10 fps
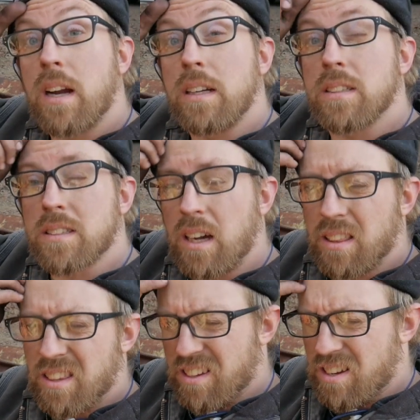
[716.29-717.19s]
I just
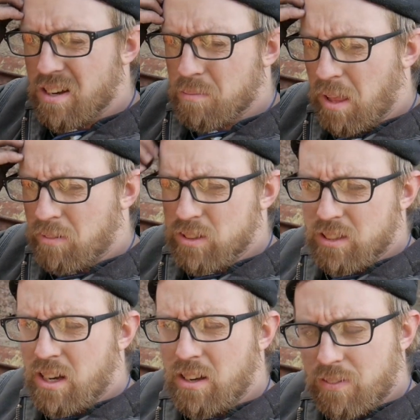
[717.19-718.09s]
got the levers
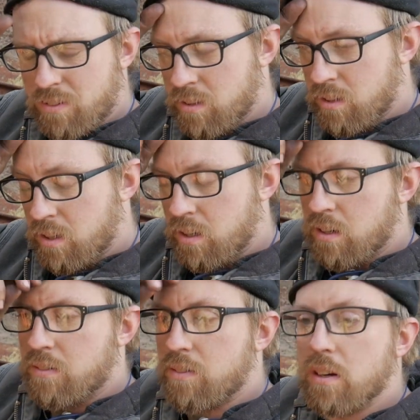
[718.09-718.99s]
off
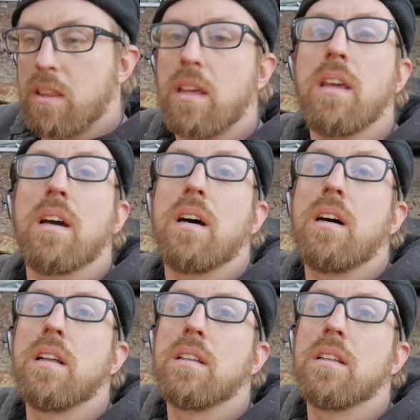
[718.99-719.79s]
for the